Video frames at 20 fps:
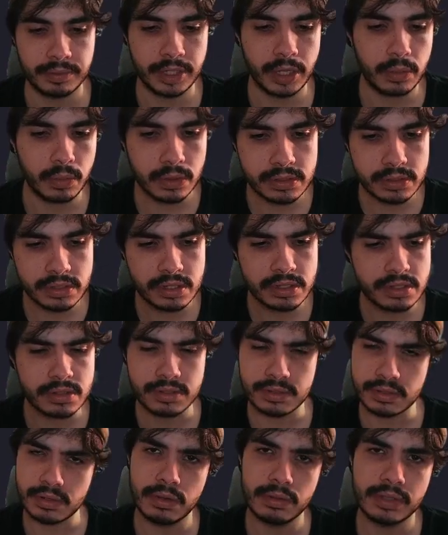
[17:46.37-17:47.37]
Now, once it's
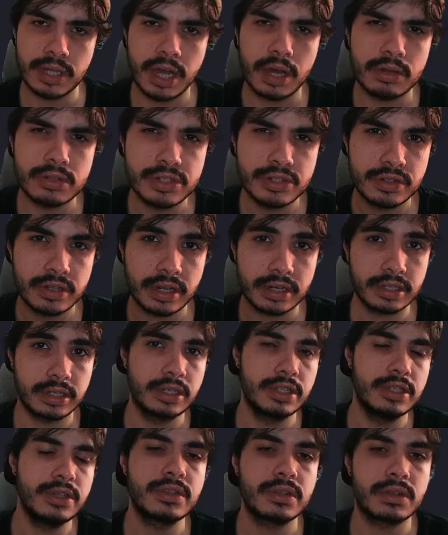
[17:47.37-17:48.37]
installed, how do you
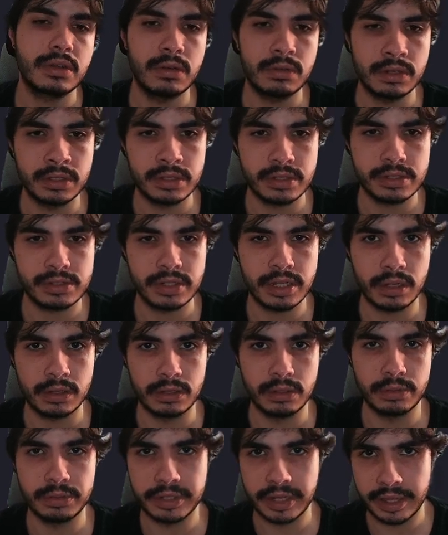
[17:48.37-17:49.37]
actually use Conan to
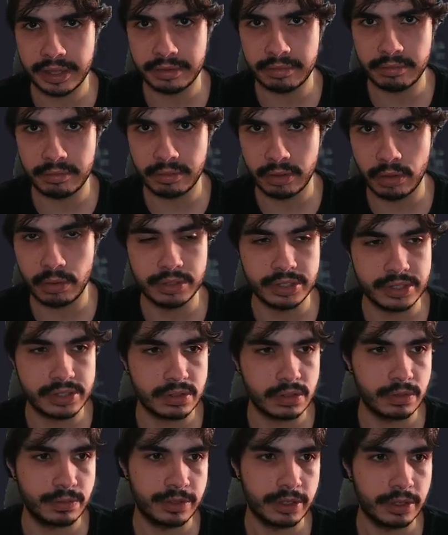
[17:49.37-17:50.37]
download all this
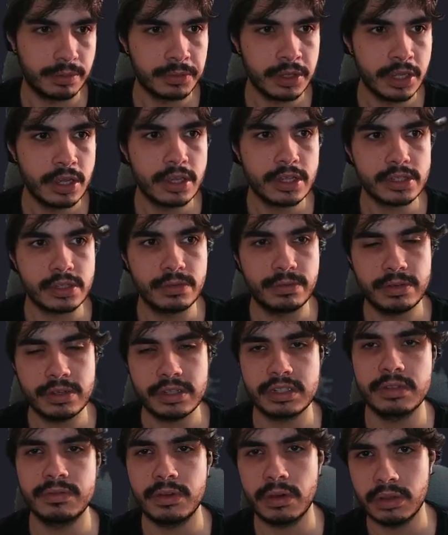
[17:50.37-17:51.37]
stuff here? So
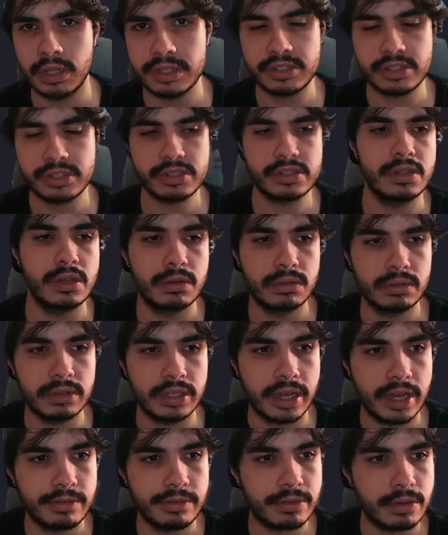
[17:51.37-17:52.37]
first of all, let's just note
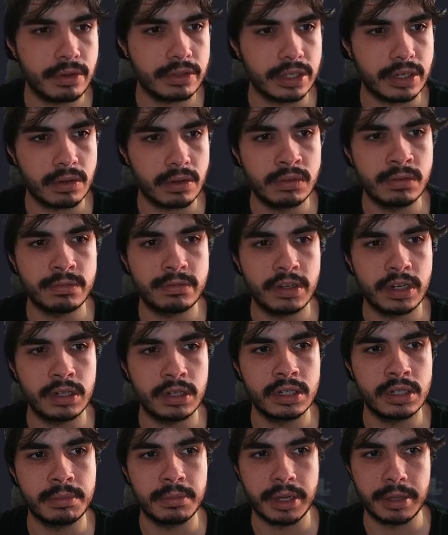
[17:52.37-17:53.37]
that I've got the
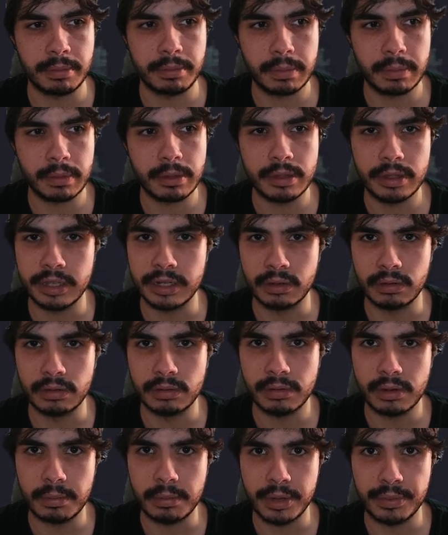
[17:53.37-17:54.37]
Conanfile in my
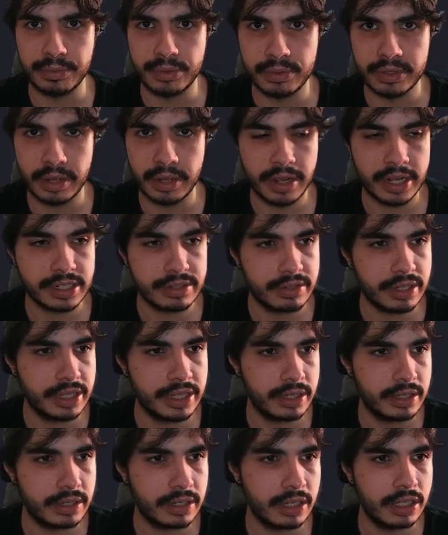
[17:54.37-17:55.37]
on my root directory
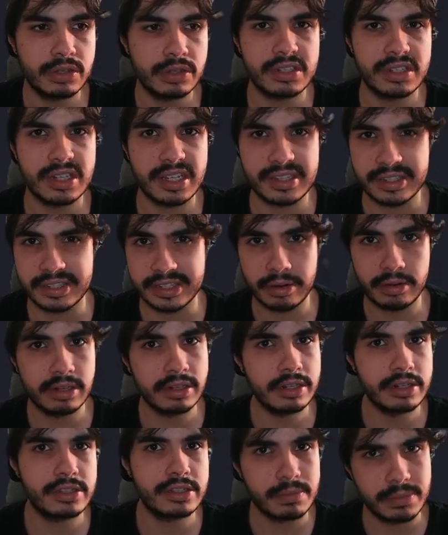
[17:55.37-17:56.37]
here. It doesn't necessarily
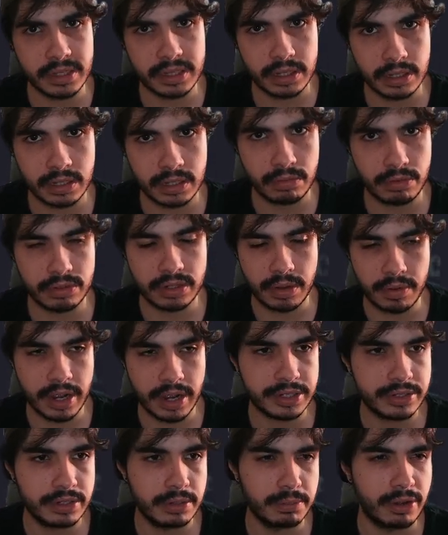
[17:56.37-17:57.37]
need to be in the root
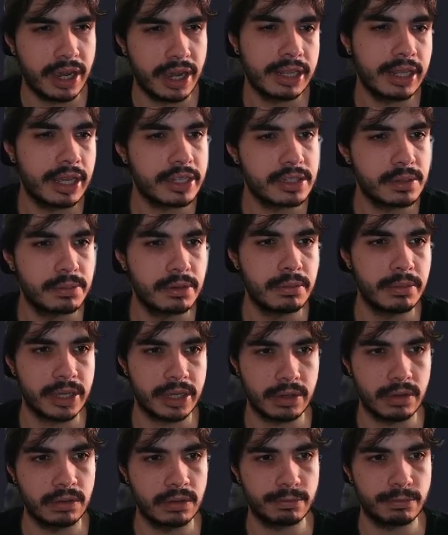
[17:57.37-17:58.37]
directory, but I like to put my
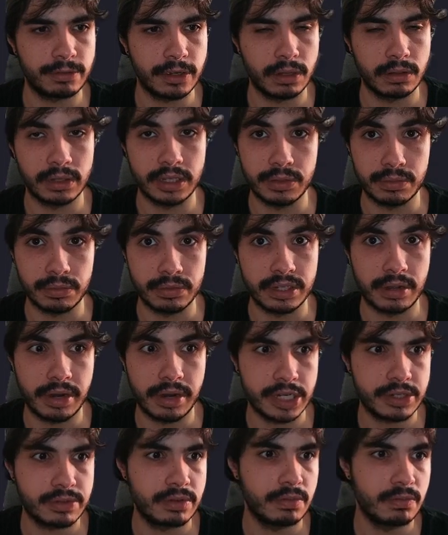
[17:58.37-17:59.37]
Conanfile in the root
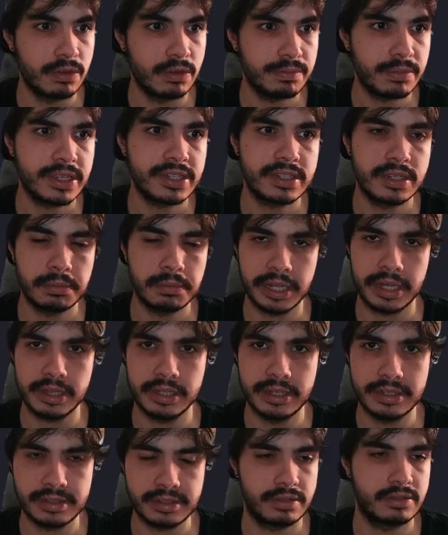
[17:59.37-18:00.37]
directory with my CMake
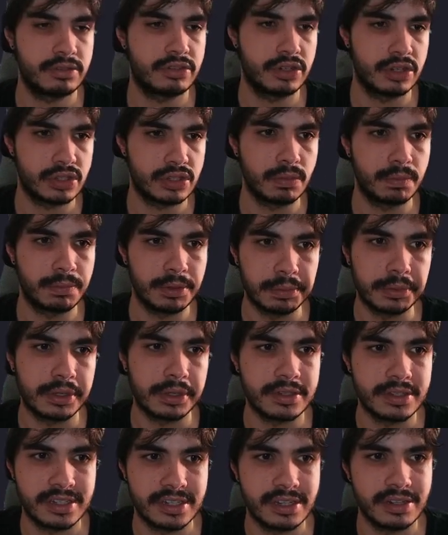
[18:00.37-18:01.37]
lists, just so people
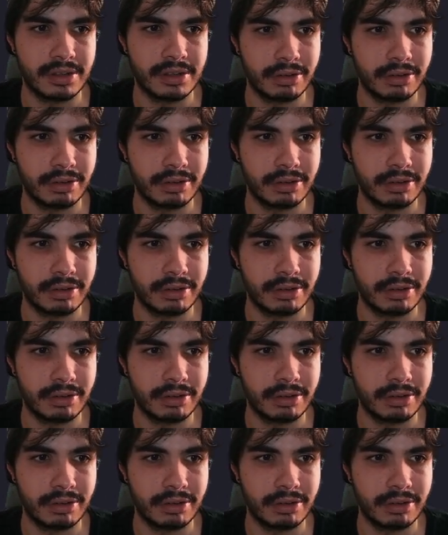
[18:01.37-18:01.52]
can see,